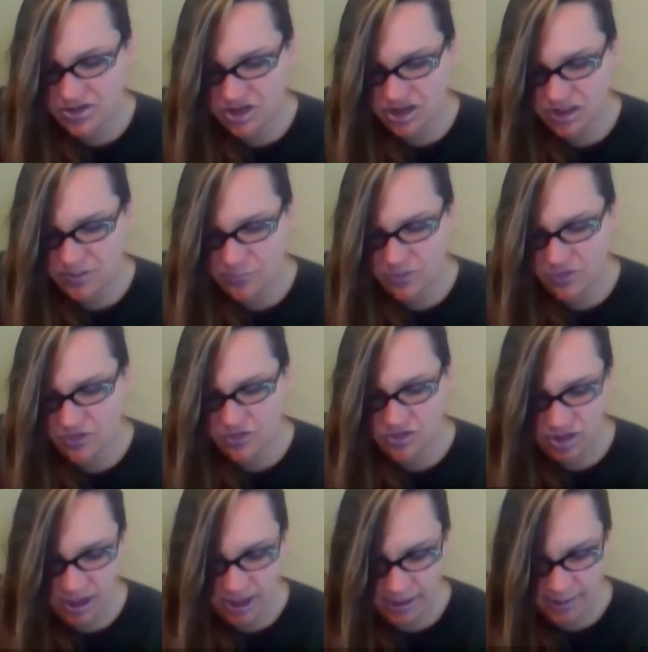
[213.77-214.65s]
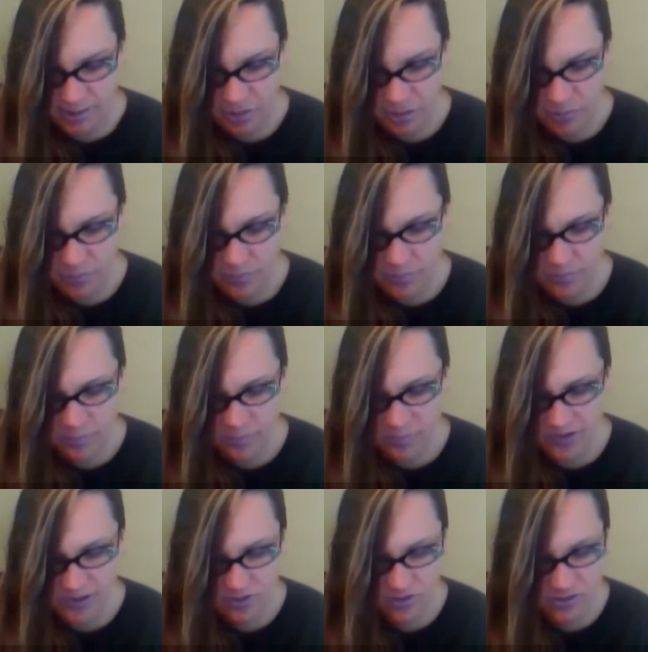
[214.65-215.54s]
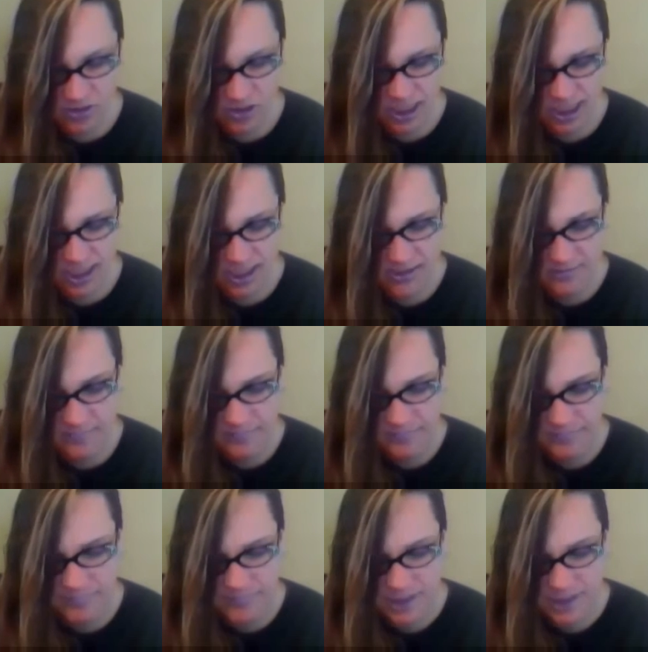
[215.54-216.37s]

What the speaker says: Chambers talked over Professor King.